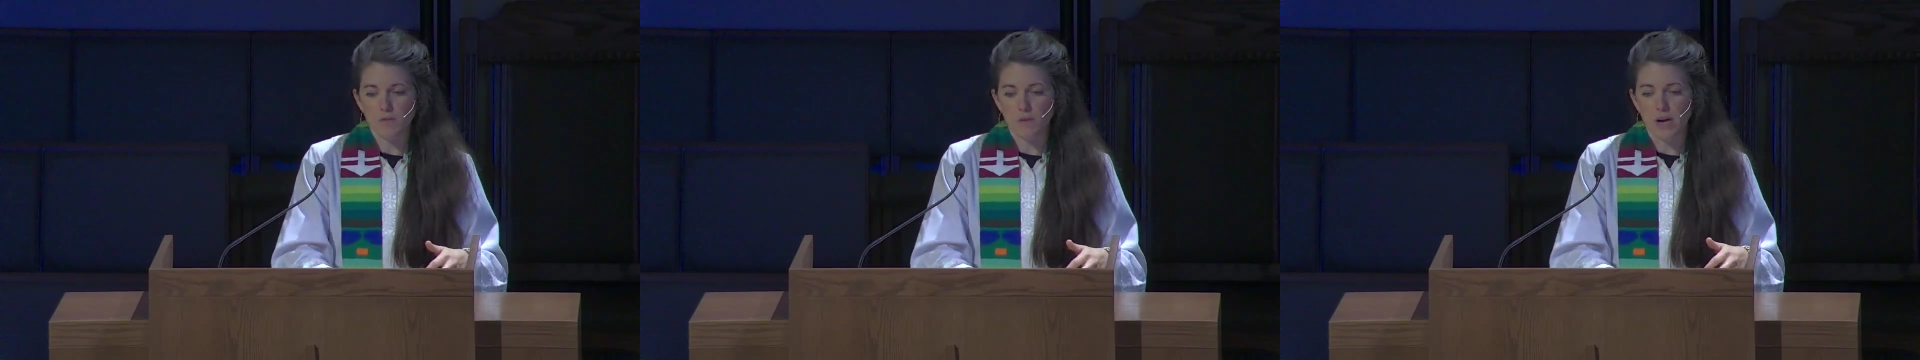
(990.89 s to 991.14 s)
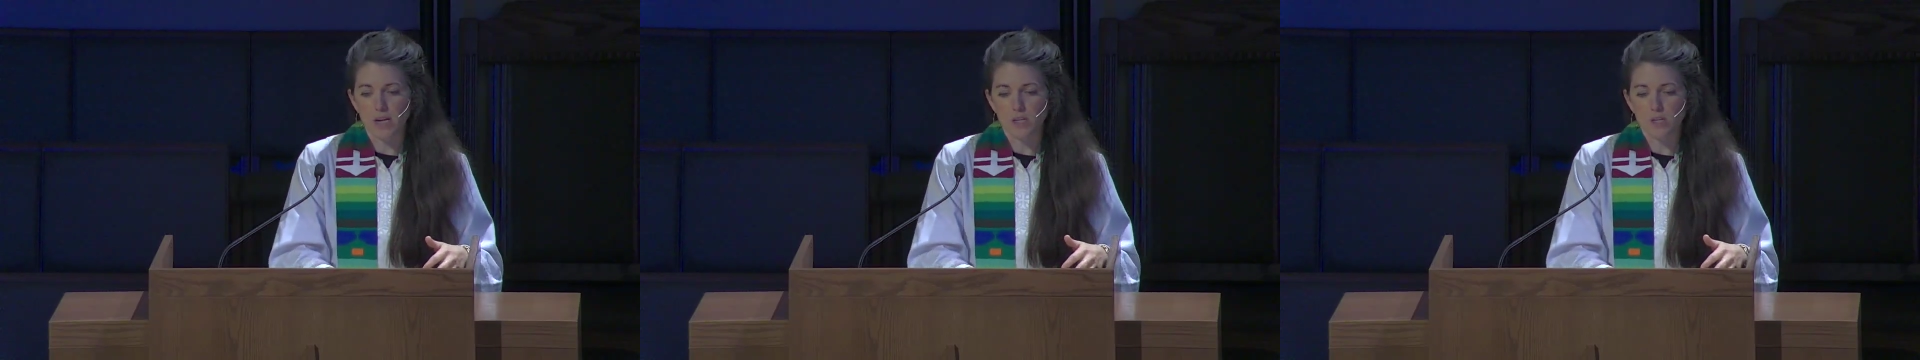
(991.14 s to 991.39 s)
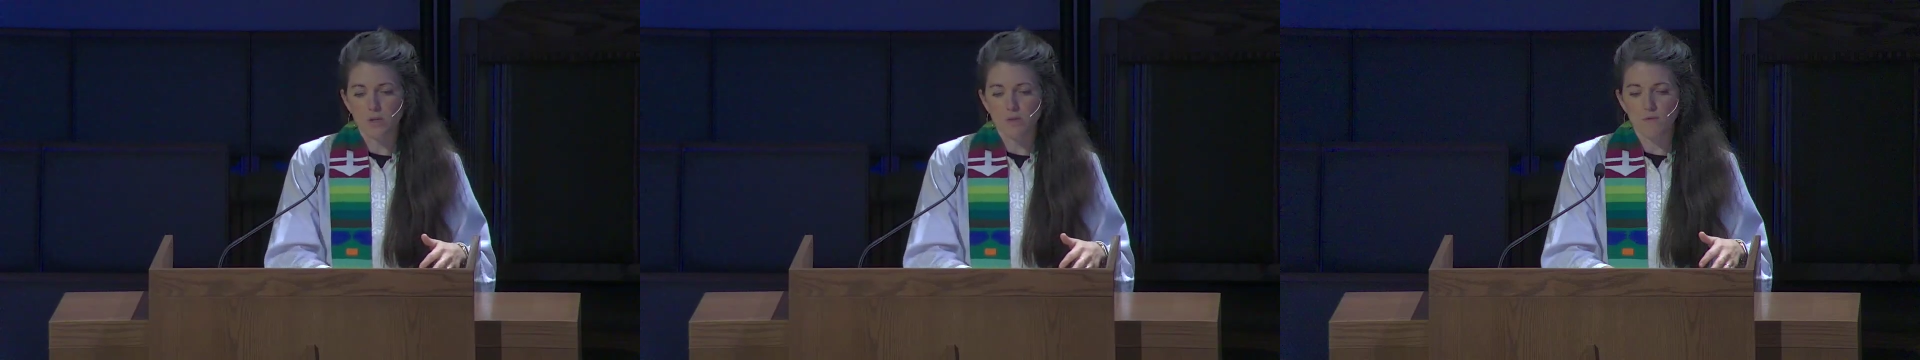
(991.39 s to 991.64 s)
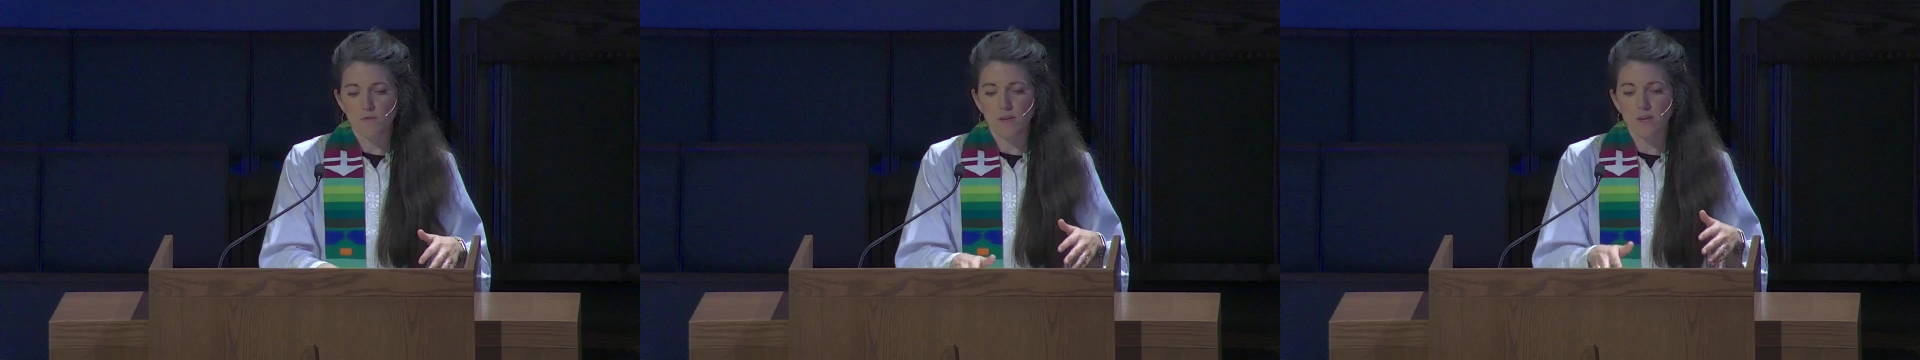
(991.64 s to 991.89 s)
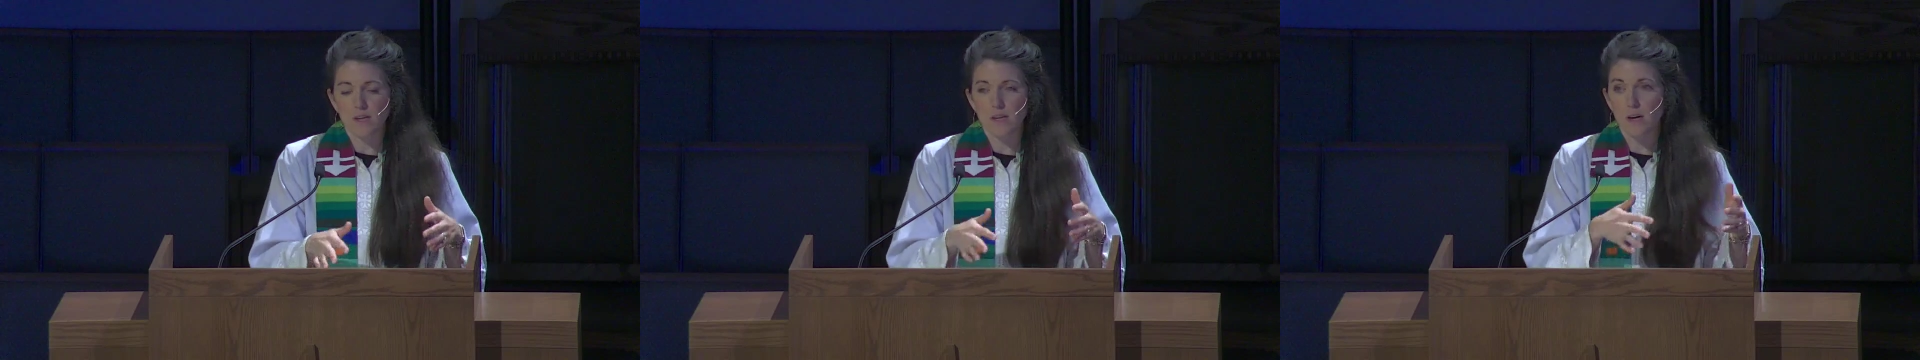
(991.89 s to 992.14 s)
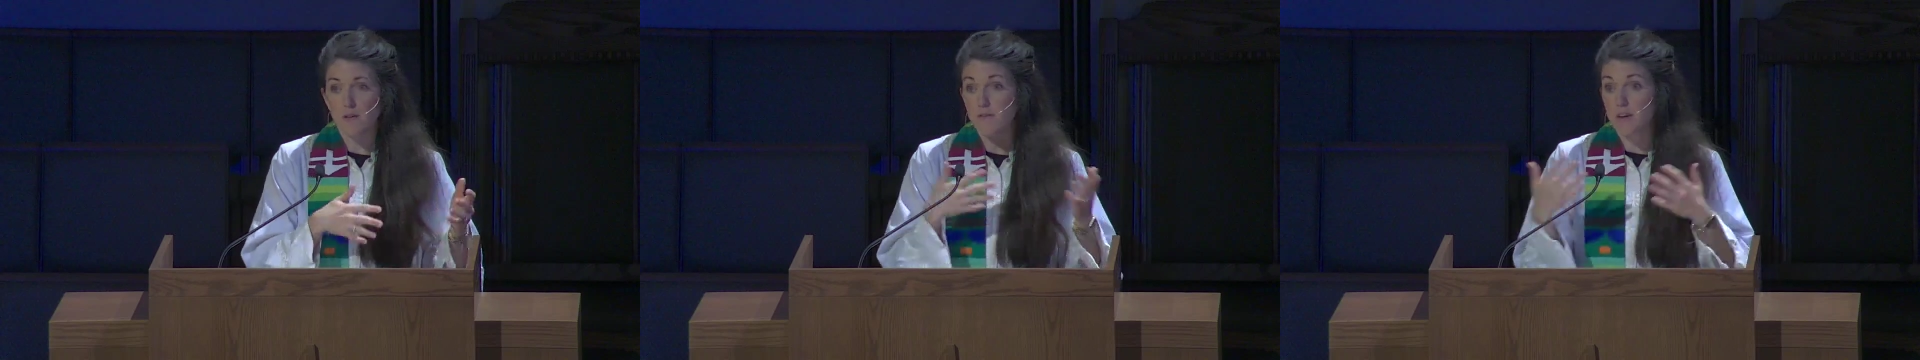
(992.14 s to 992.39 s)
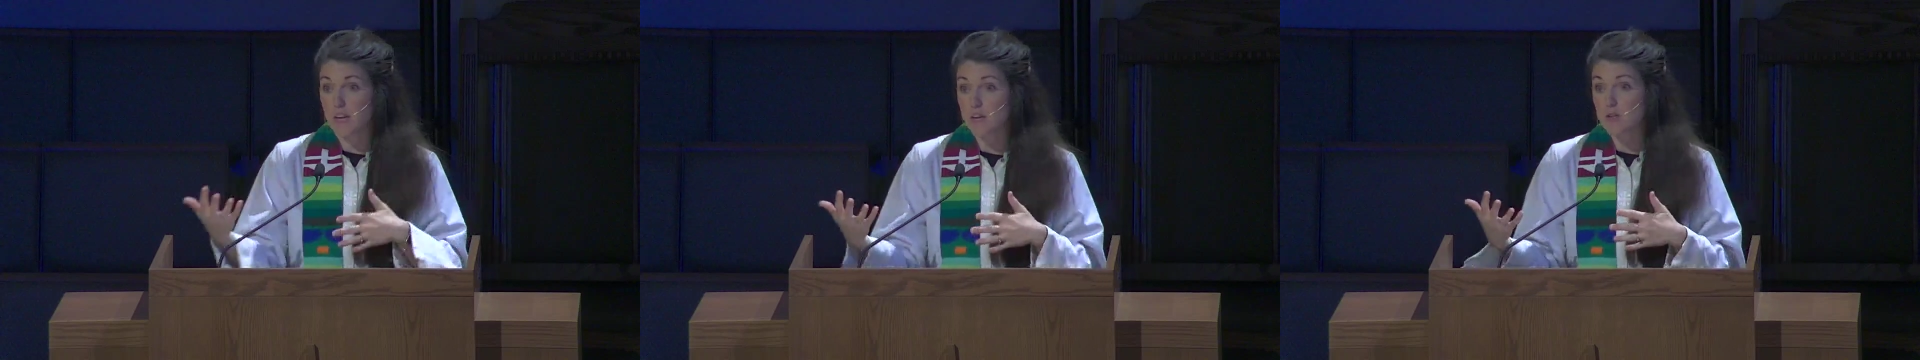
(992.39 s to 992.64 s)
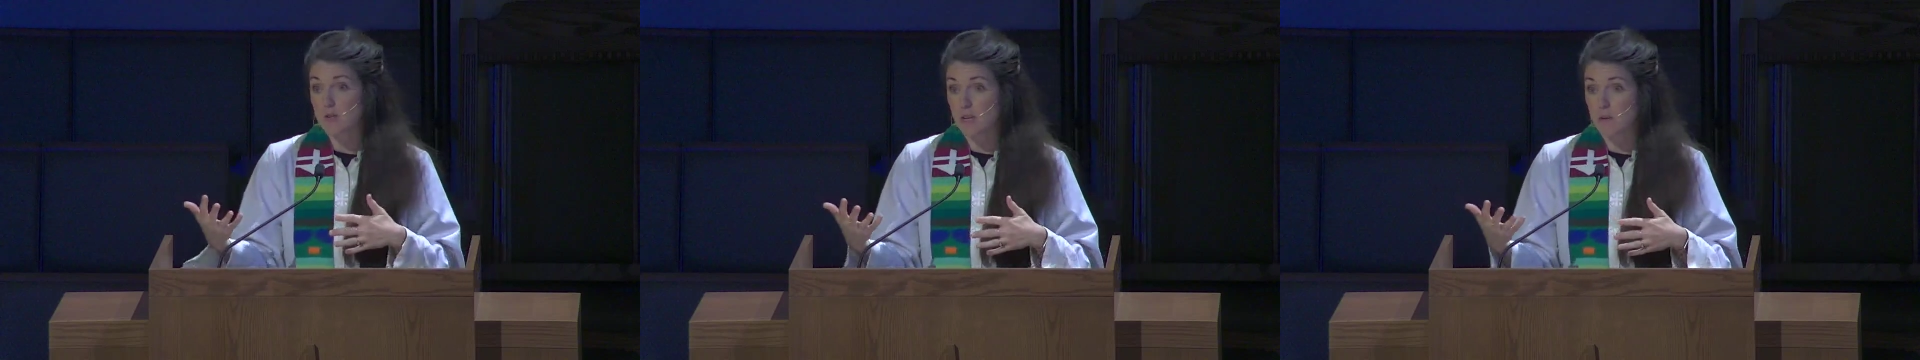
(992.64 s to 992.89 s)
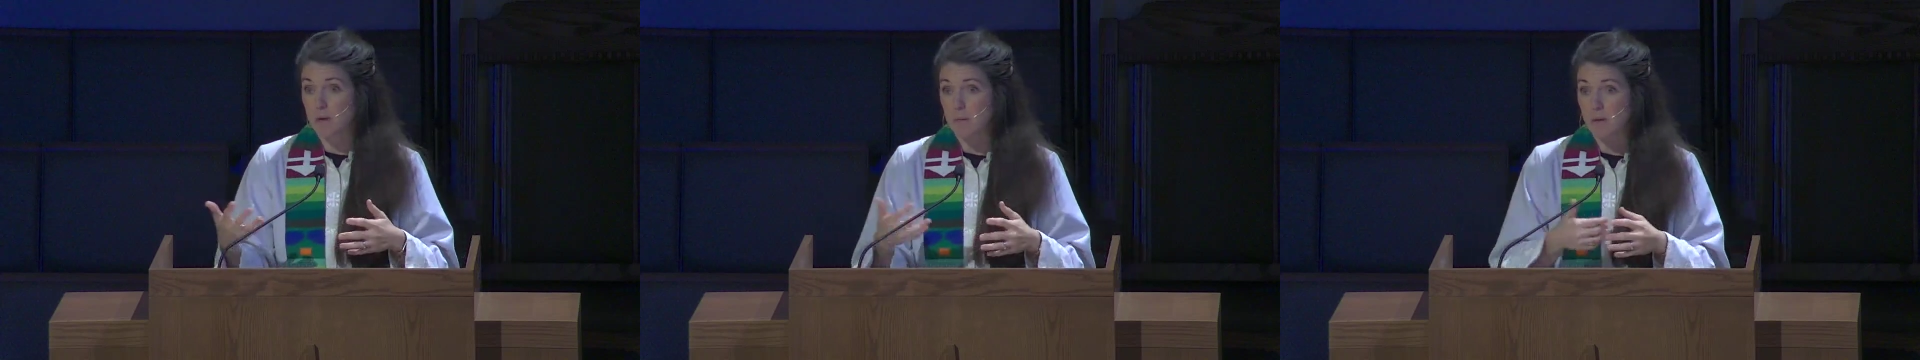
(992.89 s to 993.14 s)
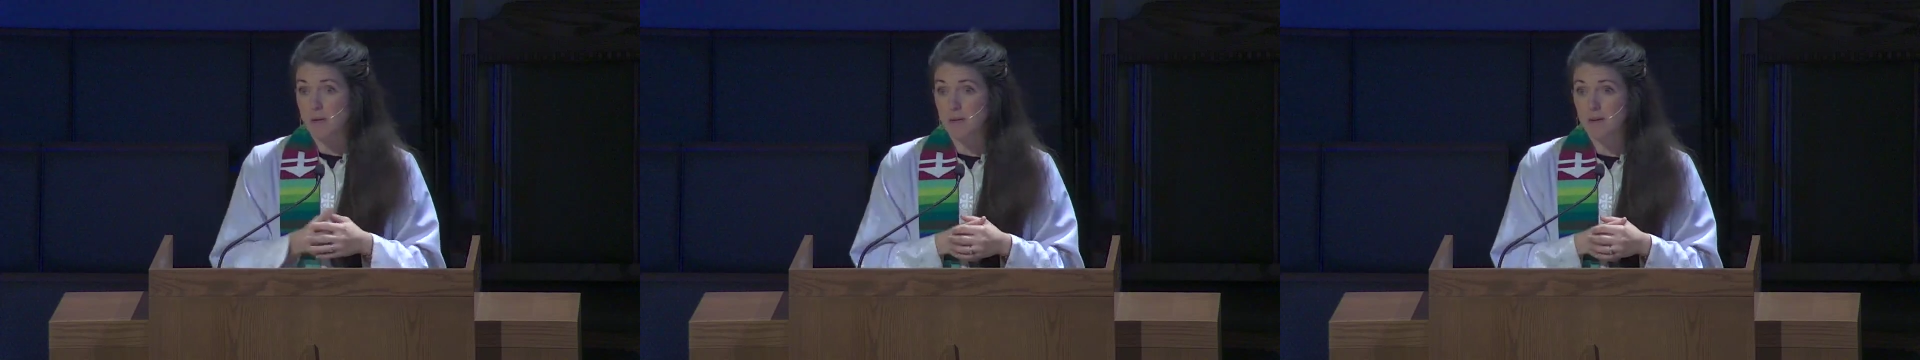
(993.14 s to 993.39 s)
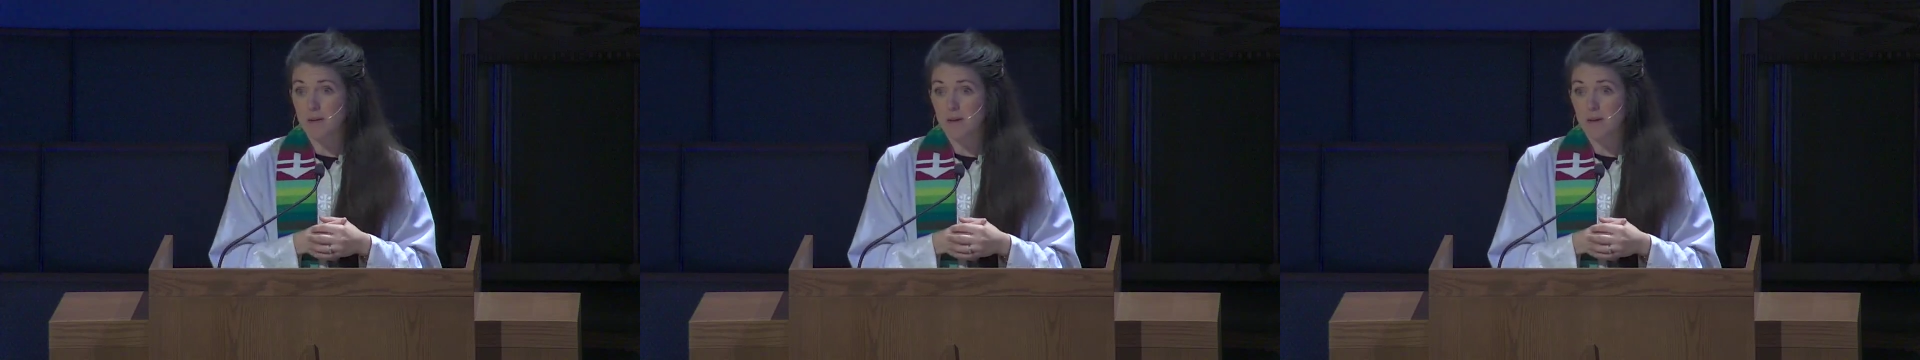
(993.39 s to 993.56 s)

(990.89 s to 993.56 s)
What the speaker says: gratitude via a financial commitment